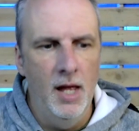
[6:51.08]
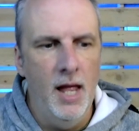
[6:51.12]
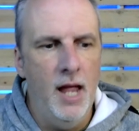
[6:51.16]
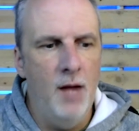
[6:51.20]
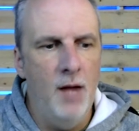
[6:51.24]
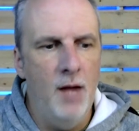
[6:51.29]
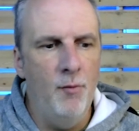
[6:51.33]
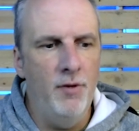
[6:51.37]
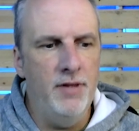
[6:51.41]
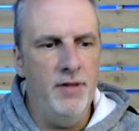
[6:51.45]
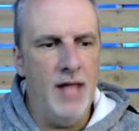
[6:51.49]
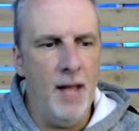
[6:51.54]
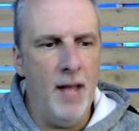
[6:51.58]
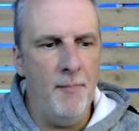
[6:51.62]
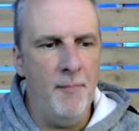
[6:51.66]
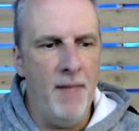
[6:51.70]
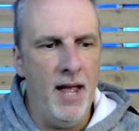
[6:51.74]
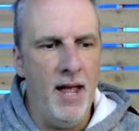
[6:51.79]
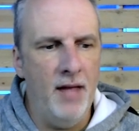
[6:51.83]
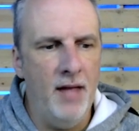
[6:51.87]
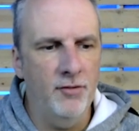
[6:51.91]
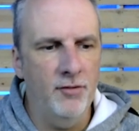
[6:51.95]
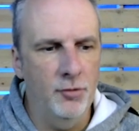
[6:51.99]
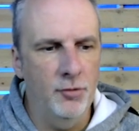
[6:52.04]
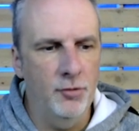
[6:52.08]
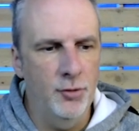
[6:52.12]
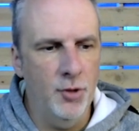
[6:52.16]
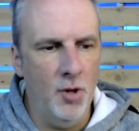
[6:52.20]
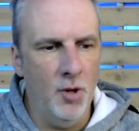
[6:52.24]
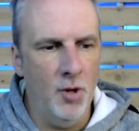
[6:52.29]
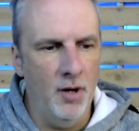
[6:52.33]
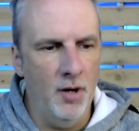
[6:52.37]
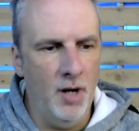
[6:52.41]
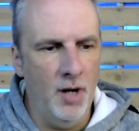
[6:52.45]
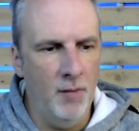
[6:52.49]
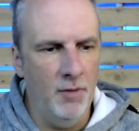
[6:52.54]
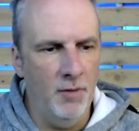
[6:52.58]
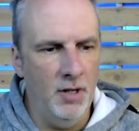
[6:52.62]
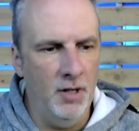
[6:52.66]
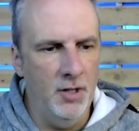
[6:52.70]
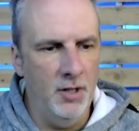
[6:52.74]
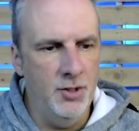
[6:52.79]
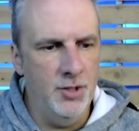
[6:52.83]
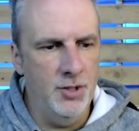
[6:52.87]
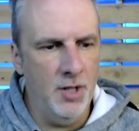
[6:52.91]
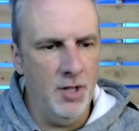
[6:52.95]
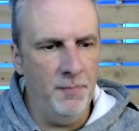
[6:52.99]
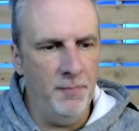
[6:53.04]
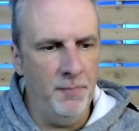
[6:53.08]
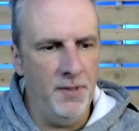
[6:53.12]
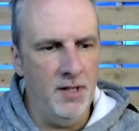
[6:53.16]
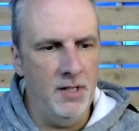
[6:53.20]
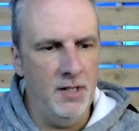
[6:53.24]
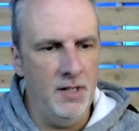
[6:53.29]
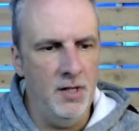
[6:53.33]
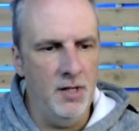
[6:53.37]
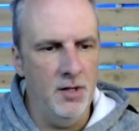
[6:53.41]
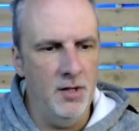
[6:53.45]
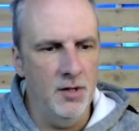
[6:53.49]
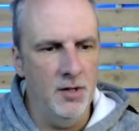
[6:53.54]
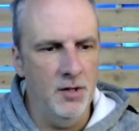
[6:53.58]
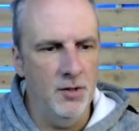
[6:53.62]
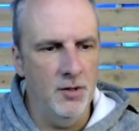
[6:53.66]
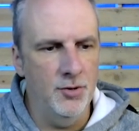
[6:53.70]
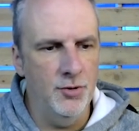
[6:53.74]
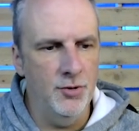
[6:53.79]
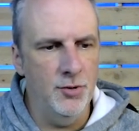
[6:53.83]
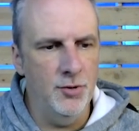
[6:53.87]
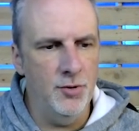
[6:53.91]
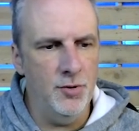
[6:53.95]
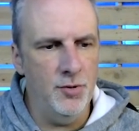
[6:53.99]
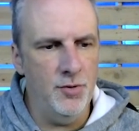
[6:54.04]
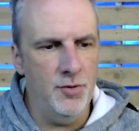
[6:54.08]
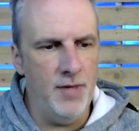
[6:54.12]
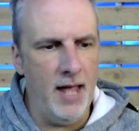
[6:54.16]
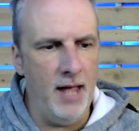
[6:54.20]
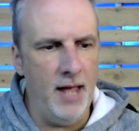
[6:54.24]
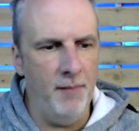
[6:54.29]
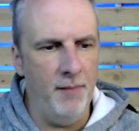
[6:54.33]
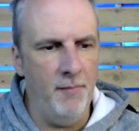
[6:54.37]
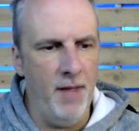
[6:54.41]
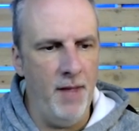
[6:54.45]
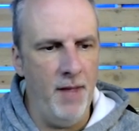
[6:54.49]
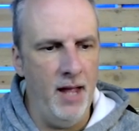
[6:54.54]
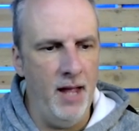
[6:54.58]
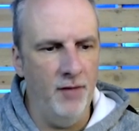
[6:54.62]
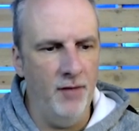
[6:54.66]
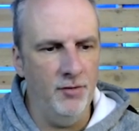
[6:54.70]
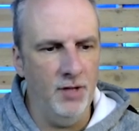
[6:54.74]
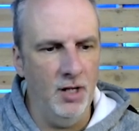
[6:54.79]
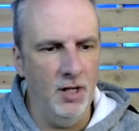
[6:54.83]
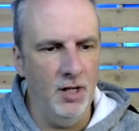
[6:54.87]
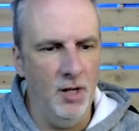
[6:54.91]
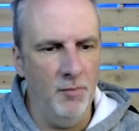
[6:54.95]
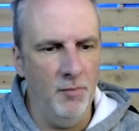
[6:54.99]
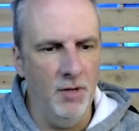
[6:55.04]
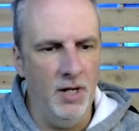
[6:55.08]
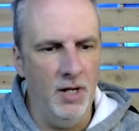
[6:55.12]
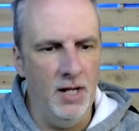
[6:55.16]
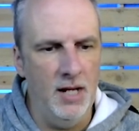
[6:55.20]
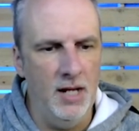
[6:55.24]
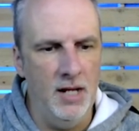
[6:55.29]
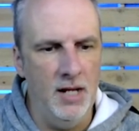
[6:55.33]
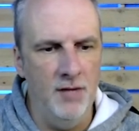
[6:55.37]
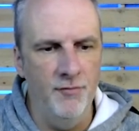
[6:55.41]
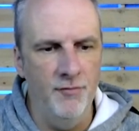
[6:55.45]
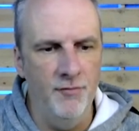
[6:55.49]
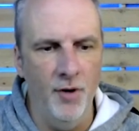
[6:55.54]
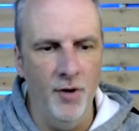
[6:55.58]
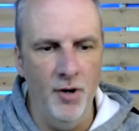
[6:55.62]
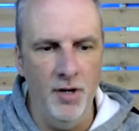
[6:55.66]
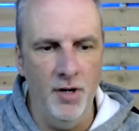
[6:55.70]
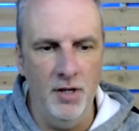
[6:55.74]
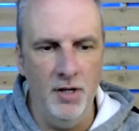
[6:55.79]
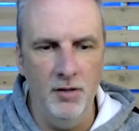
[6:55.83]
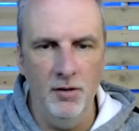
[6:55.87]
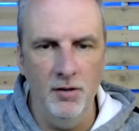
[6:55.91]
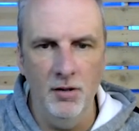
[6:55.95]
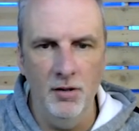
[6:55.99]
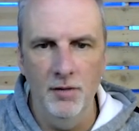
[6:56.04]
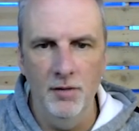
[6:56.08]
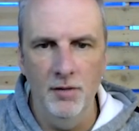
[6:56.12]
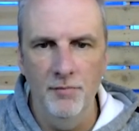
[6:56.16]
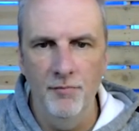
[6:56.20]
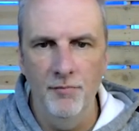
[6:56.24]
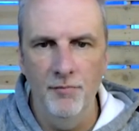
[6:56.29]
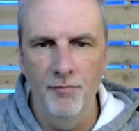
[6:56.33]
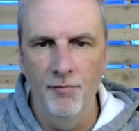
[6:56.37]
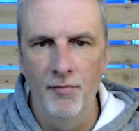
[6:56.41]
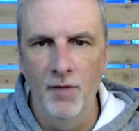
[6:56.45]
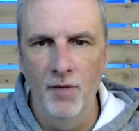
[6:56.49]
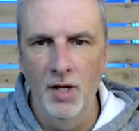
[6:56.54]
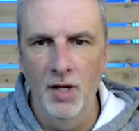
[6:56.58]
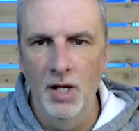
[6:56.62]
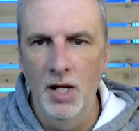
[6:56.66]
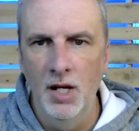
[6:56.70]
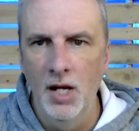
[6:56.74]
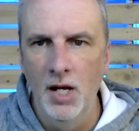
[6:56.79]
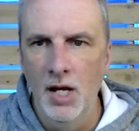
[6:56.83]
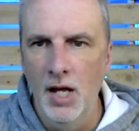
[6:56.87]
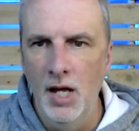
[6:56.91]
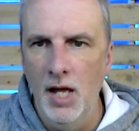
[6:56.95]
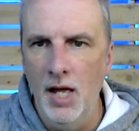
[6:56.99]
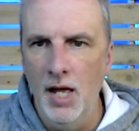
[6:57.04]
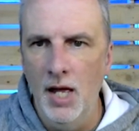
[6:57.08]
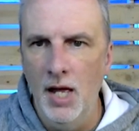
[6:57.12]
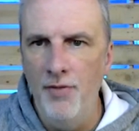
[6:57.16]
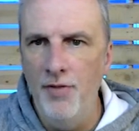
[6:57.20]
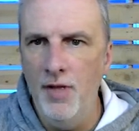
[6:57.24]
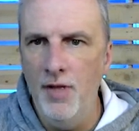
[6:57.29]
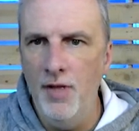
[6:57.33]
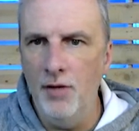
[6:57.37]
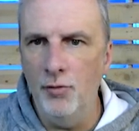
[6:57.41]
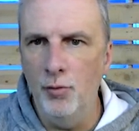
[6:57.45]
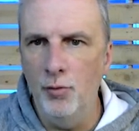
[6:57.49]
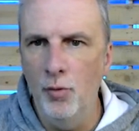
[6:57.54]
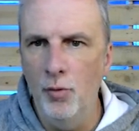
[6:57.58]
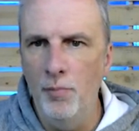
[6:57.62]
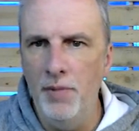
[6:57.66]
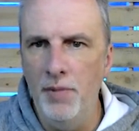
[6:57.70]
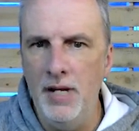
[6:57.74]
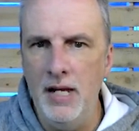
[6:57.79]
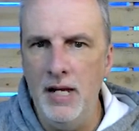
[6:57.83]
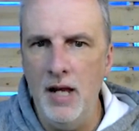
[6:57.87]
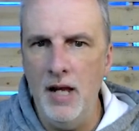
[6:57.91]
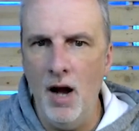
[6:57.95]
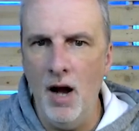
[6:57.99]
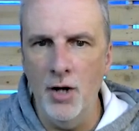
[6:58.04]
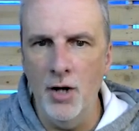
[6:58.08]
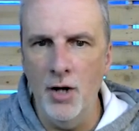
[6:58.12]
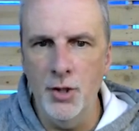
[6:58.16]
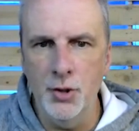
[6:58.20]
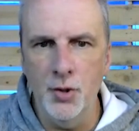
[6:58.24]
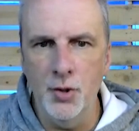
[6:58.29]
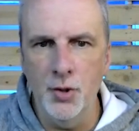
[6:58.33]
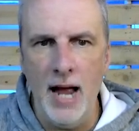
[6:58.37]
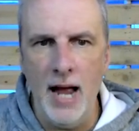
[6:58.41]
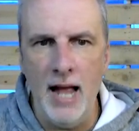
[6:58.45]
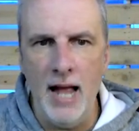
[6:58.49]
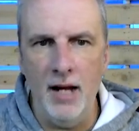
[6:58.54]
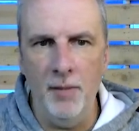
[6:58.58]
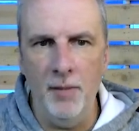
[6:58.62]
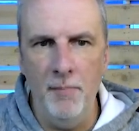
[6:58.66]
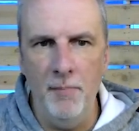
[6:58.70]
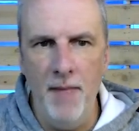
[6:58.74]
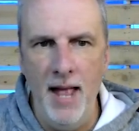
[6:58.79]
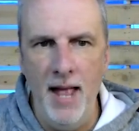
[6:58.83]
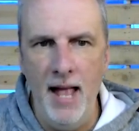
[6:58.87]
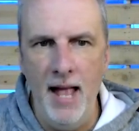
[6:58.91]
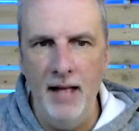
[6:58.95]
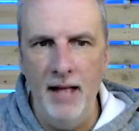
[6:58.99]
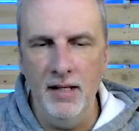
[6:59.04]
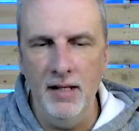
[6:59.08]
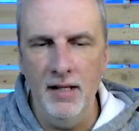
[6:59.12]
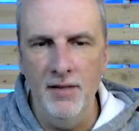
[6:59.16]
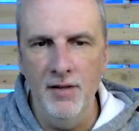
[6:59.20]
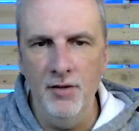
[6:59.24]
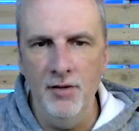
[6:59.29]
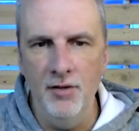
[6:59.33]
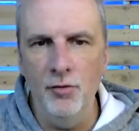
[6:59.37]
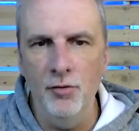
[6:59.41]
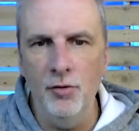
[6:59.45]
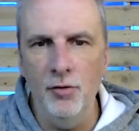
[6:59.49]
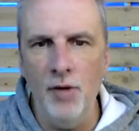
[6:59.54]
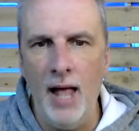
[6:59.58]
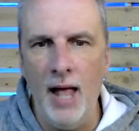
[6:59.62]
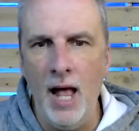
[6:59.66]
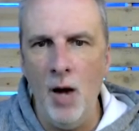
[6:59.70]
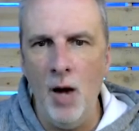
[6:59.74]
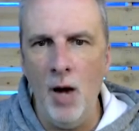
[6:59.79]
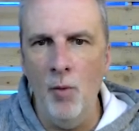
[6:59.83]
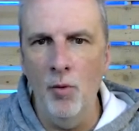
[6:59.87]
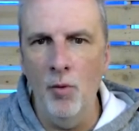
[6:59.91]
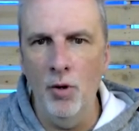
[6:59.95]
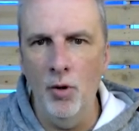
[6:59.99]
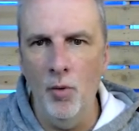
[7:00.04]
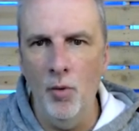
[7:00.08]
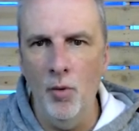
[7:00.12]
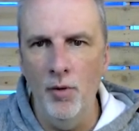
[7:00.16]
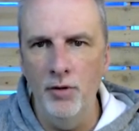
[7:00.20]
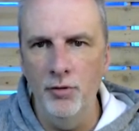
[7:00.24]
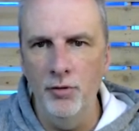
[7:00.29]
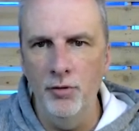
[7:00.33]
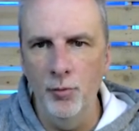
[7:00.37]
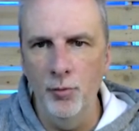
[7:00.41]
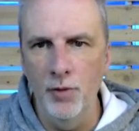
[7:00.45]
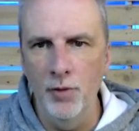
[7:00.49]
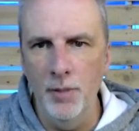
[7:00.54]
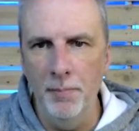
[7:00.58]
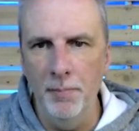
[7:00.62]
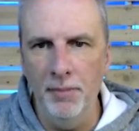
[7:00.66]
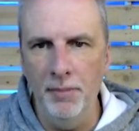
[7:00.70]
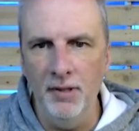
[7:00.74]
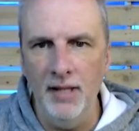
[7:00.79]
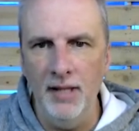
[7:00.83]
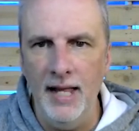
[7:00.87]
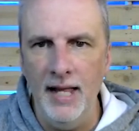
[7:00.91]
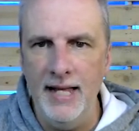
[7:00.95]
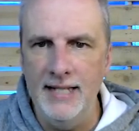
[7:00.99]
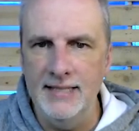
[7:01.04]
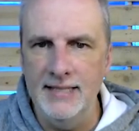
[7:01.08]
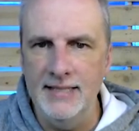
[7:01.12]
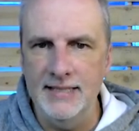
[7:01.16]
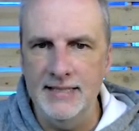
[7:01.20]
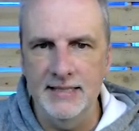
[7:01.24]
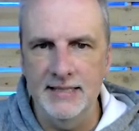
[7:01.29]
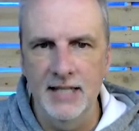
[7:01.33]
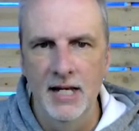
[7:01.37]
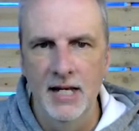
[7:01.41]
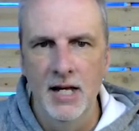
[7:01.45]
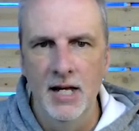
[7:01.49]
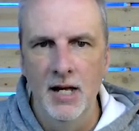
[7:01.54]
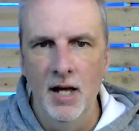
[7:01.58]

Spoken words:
And with that mask drawn, I'm going to jump in here to that mask, and I'm going to invert it. And this will be our track matte, and this is how we're going to replace